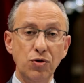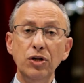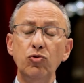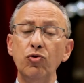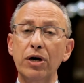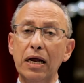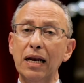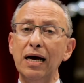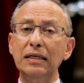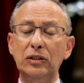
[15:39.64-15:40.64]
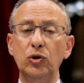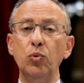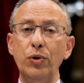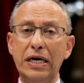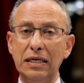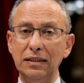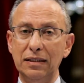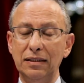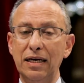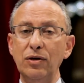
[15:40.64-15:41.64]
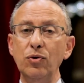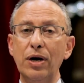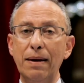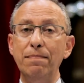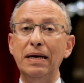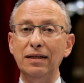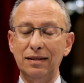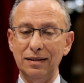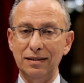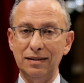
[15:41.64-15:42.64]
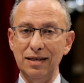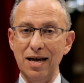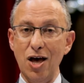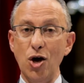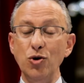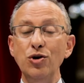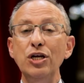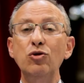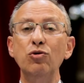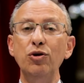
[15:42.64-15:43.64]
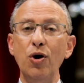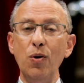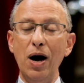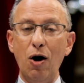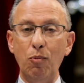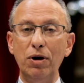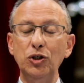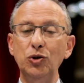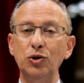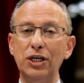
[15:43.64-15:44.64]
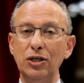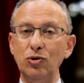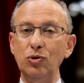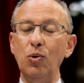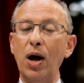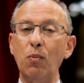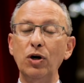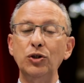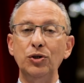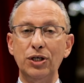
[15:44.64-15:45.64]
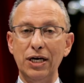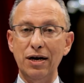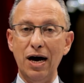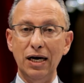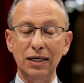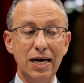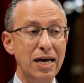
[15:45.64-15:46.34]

need to realize your weaknesses and your abilities. You need to know how much you can do and what you cannot.